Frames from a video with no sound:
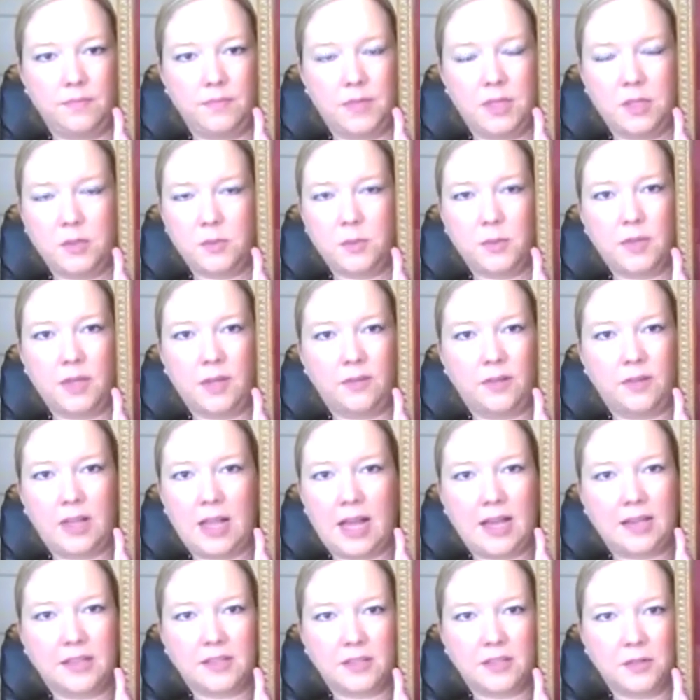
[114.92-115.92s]
These both have
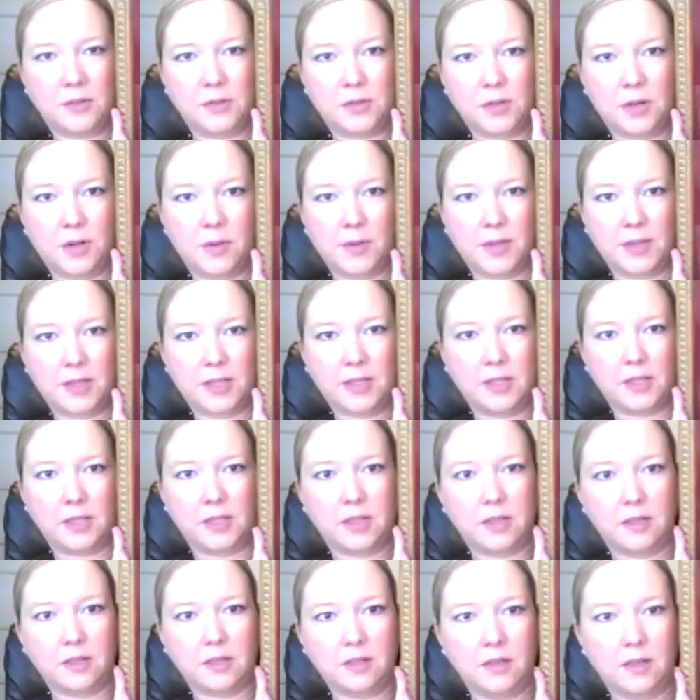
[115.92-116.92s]
glass, so sorry about the
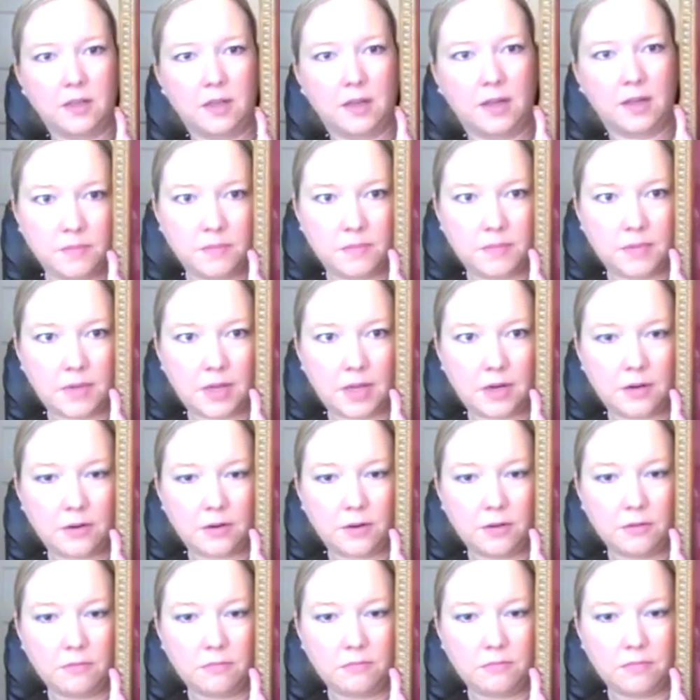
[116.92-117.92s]
glare. I don't
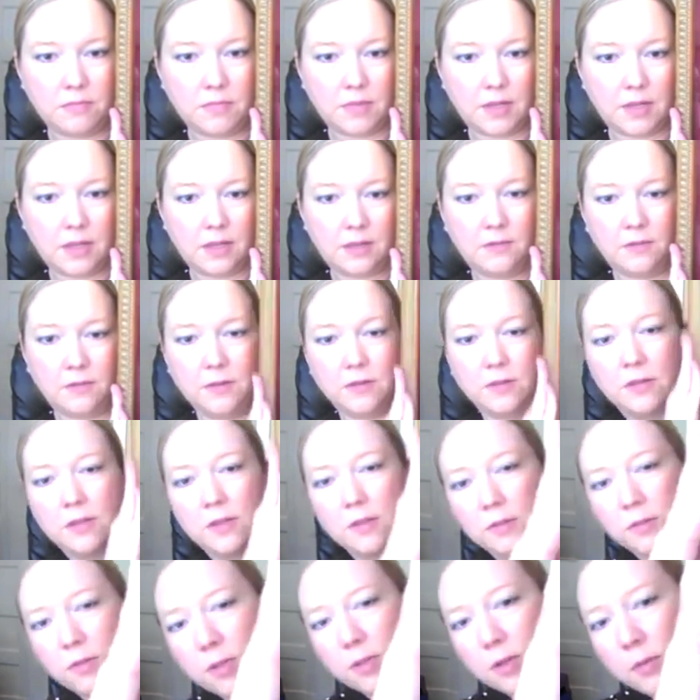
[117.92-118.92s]
know. I love her.
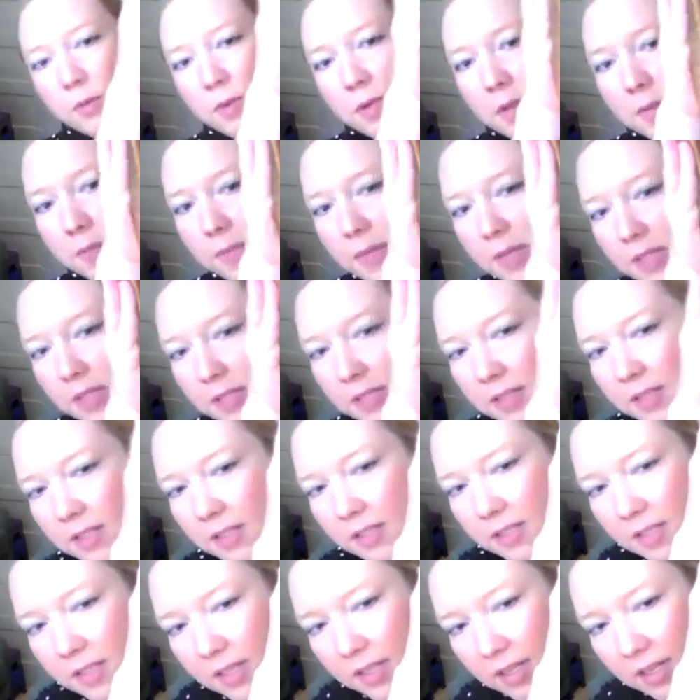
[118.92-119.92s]
There's so many beads in
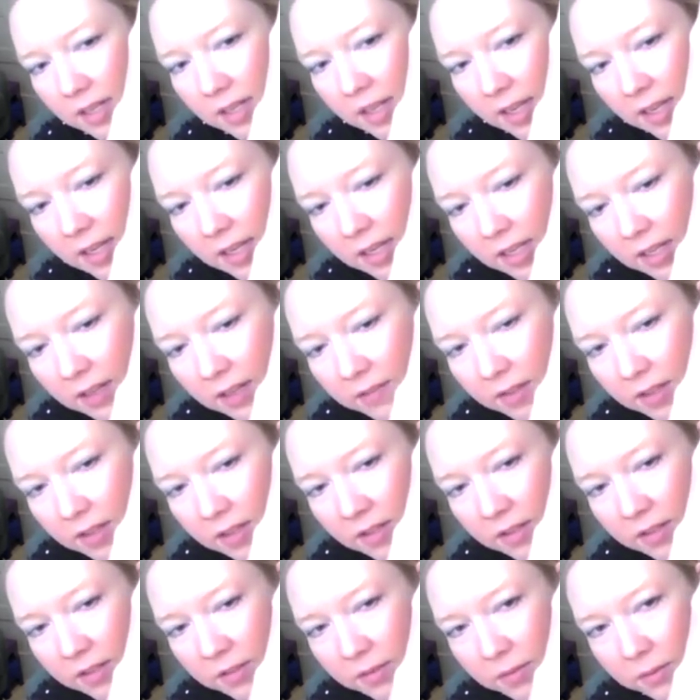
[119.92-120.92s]
this thing. I can't
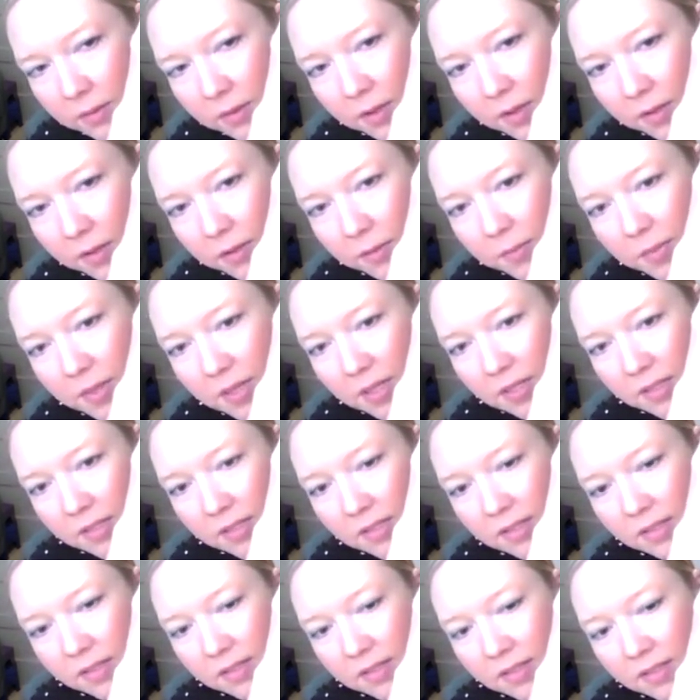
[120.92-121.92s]
even with all the
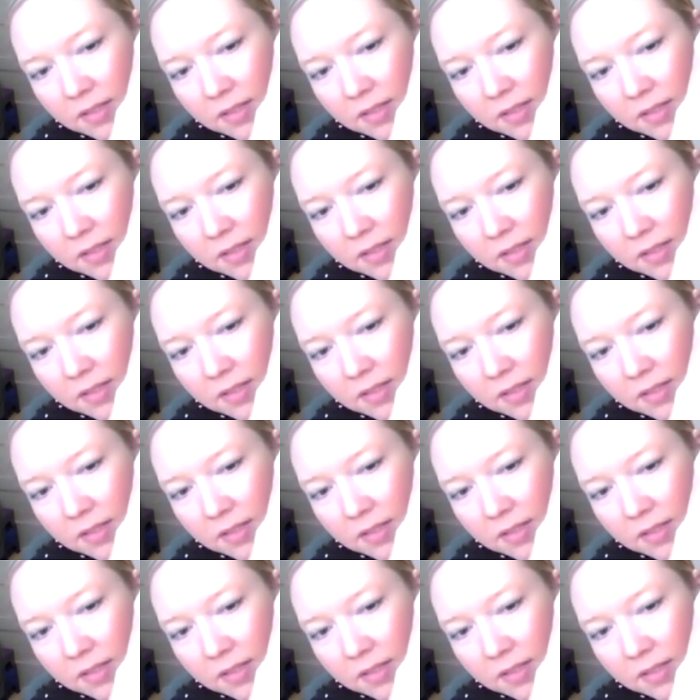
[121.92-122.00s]
beads.